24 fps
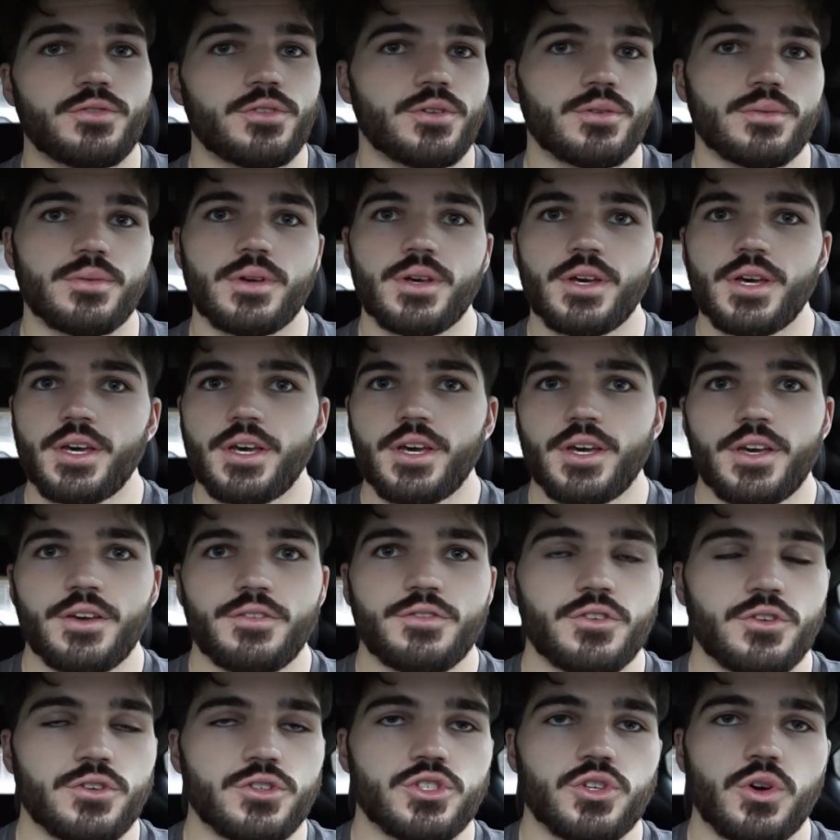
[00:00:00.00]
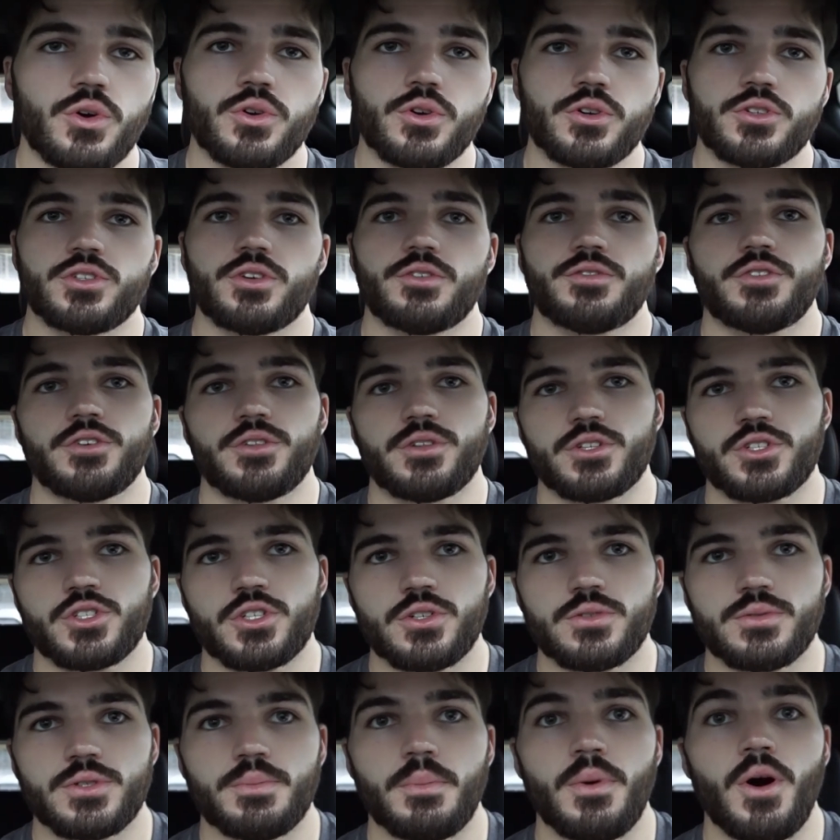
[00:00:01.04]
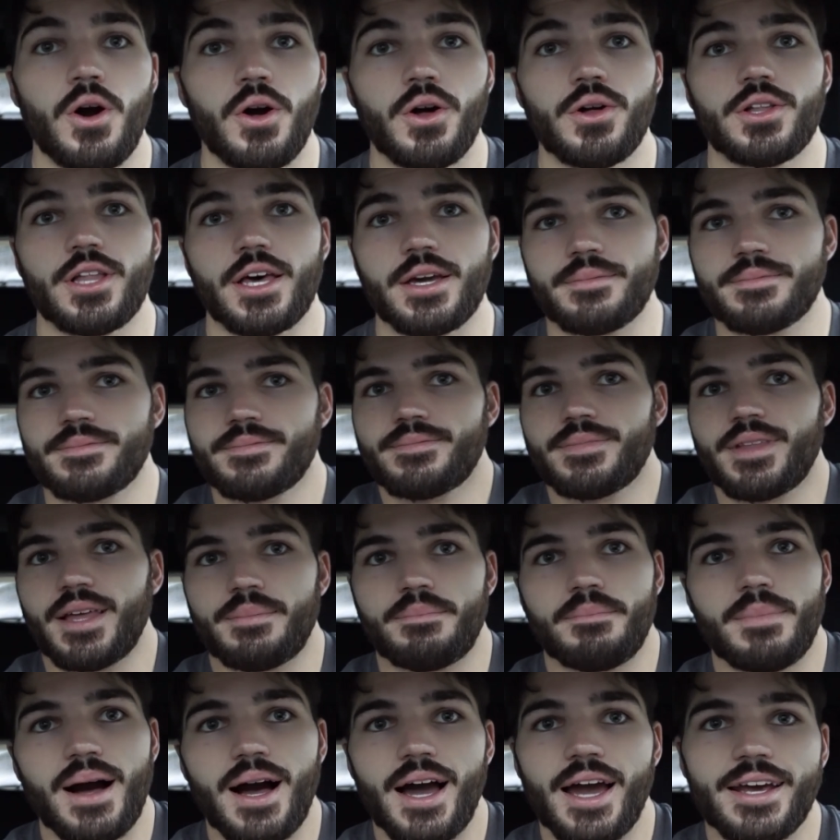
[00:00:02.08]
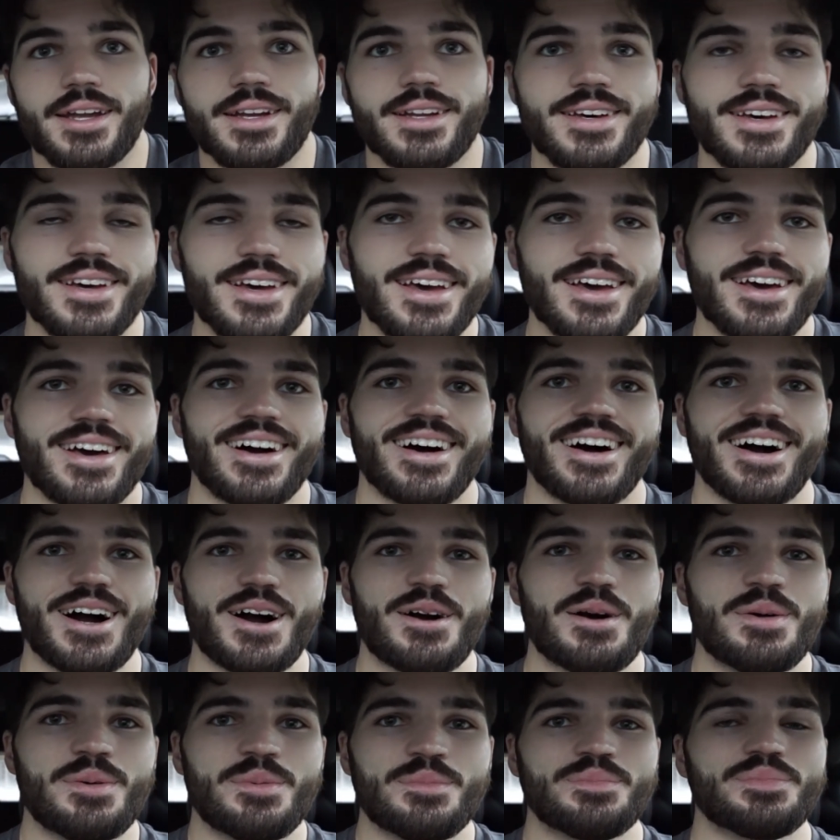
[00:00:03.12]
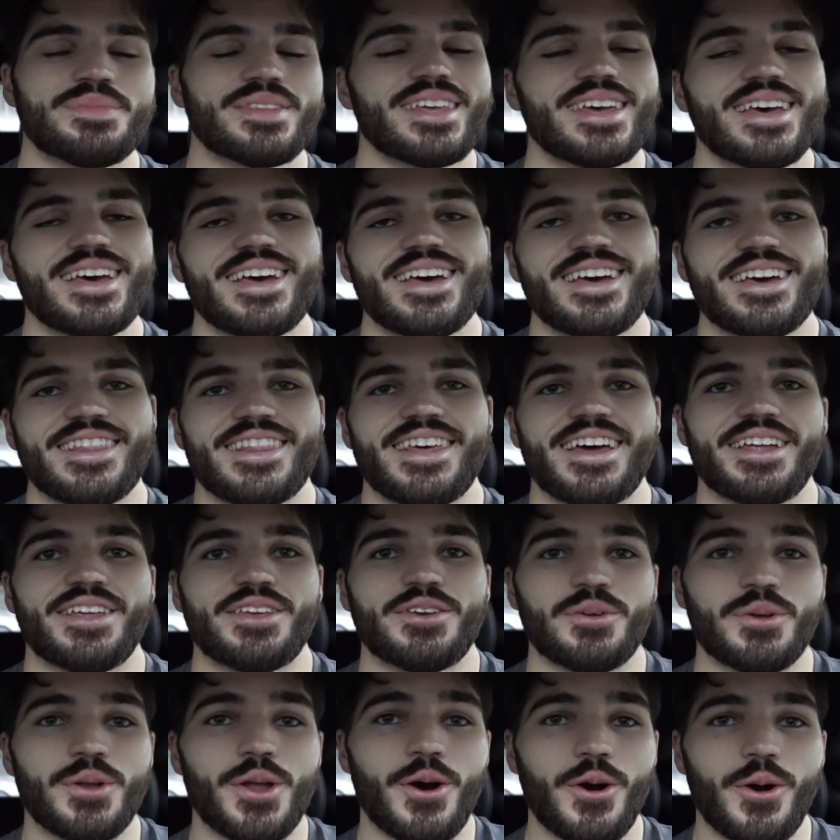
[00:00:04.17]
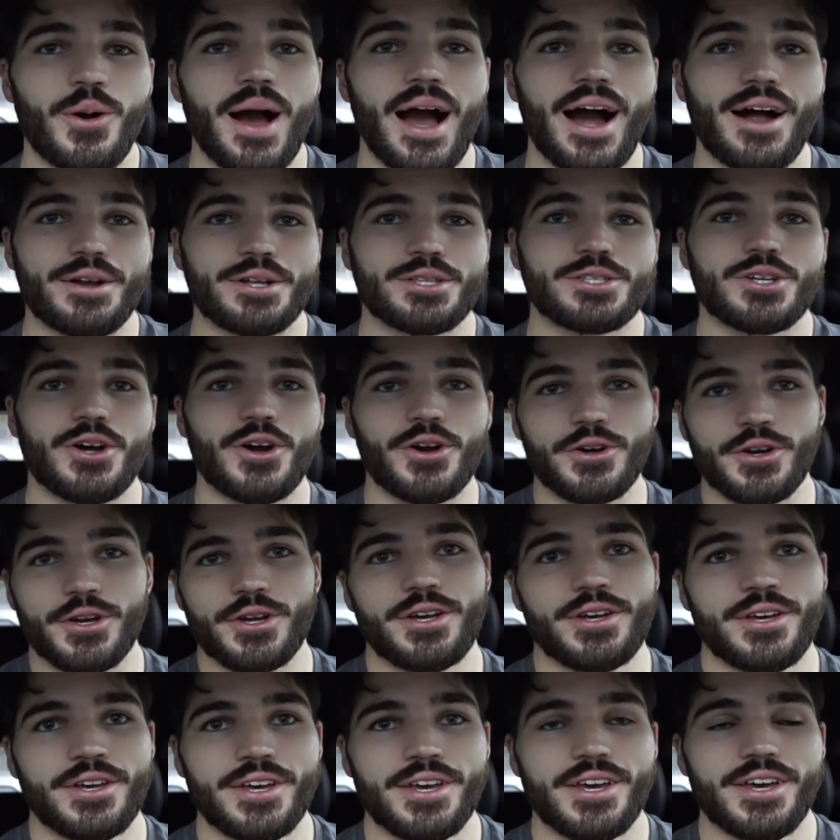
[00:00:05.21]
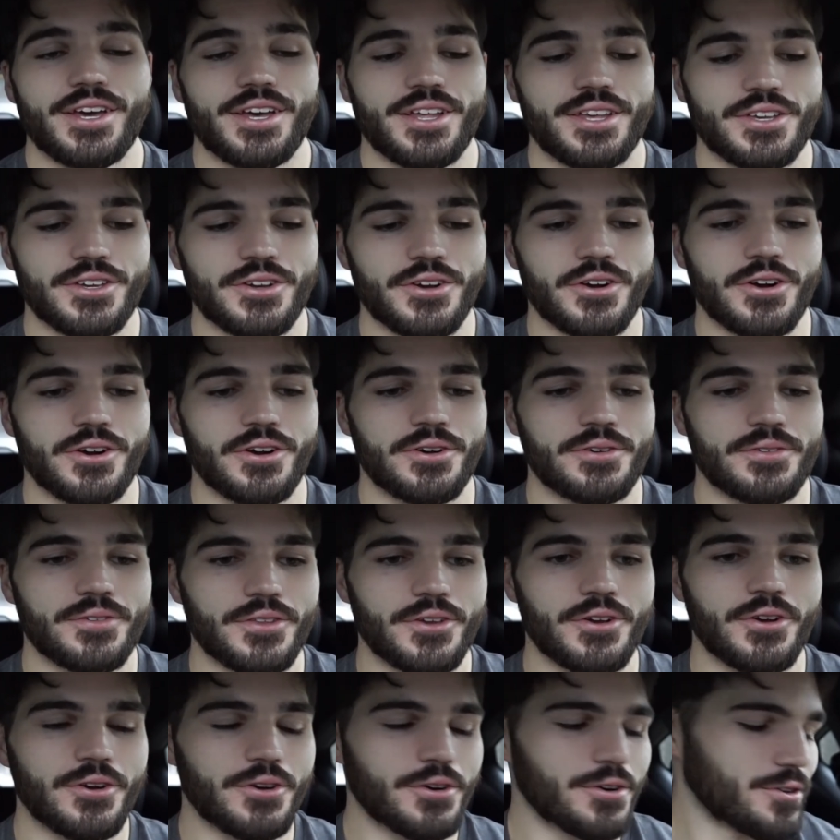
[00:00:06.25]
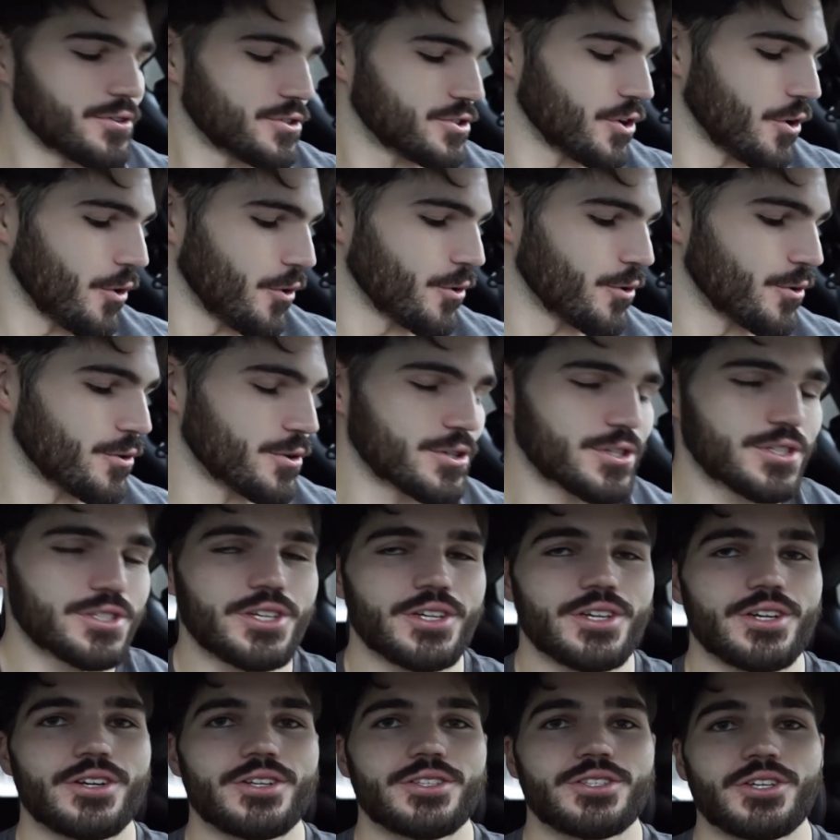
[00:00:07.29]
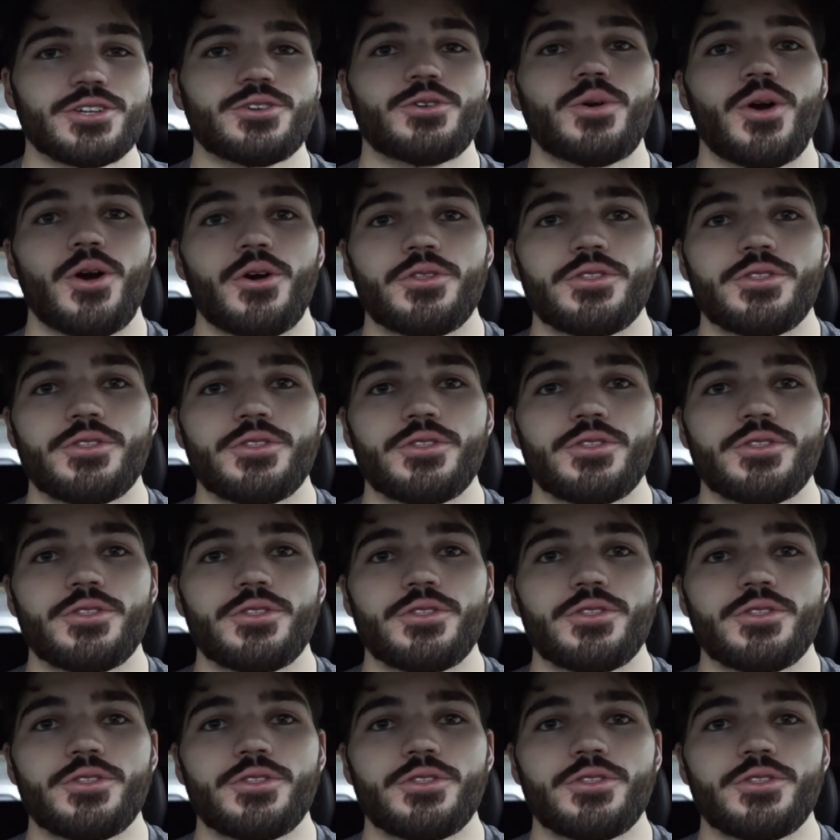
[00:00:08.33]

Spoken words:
your shoulders are feeling small like mine, then you know how to target your shoulders to grow